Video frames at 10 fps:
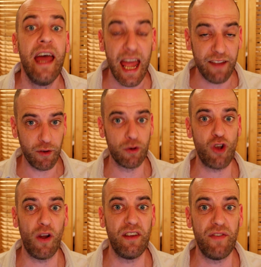If you
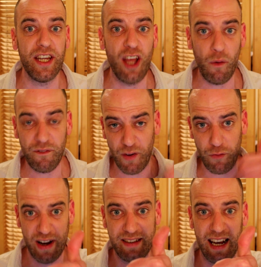enjoyed the video, feel
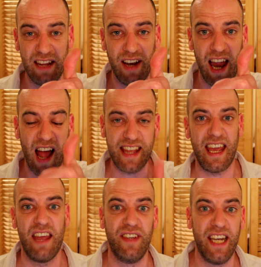free to leave a like.
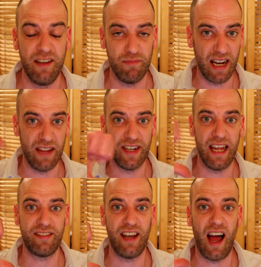If you didn't, leave a
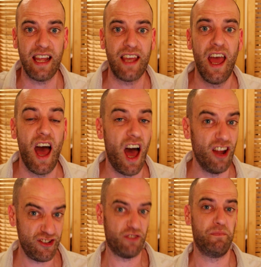dislike.
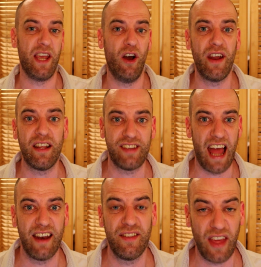Uh, just be honest,
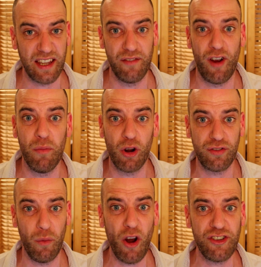and thank you very much
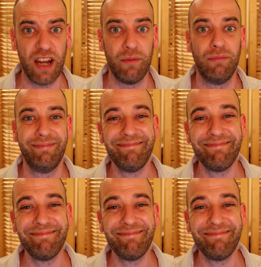for watching.